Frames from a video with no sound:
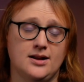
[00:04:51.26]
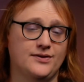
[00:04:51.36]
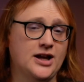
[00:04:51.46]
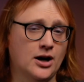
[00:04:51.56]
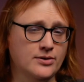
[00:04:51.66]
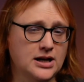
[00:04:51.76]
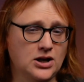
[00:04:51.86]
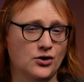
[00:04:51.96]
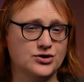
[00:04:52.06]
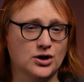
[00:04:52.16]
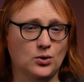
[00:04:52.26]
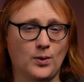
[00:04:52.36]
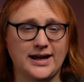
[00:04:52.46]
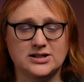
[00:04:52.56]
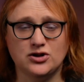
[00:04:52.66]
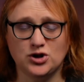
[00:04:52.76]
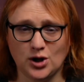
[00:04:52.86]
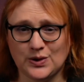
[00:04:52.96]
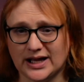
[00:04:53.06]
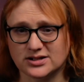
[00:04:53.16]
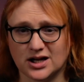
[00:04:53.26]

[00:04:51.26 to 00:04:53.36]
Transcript: The only logical way to do that,